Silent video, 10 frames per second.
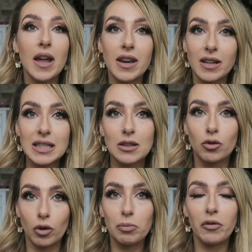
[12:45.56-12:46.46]
a nice
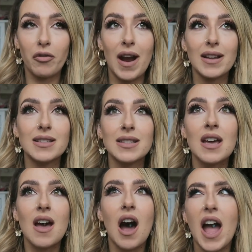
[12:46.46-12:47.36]
group of friends.
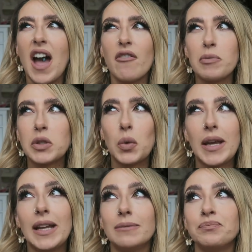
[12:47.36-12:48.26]
I have
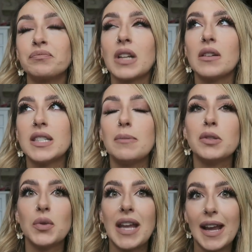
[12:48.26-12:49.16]
between, I'd say
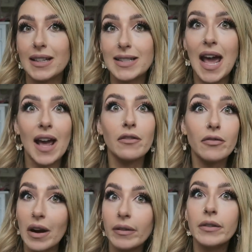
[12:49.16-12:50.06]
between 8 and 10
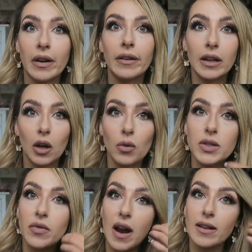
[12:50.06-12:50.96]
very, very
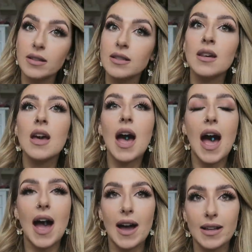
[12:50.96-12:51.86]
close friends.
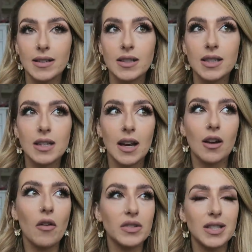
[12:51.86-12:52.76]
And
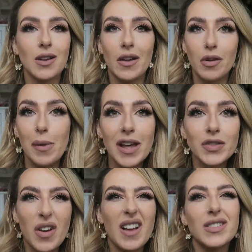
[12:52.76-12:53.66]
like obviously you have your
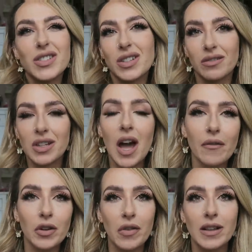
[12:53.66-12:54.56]
best friends and you
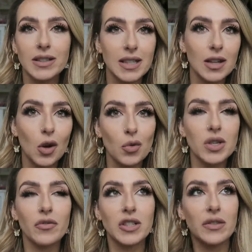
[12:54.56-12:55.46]
have your friends that you go
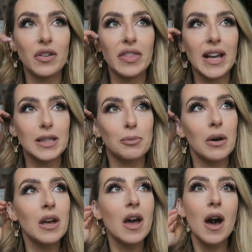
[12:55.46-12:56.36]
to for different things.
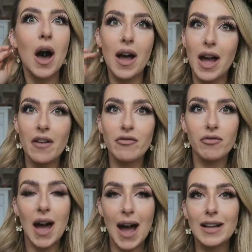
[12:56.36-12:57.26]
But I have
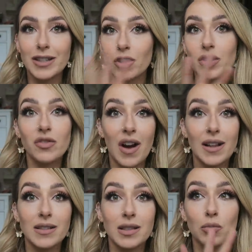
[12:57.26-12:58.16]
had those
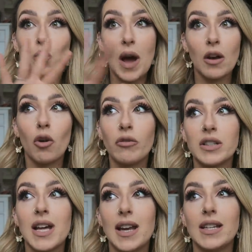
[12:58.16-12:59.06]
friends well
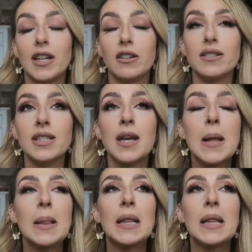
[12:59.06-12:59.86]
over 10 years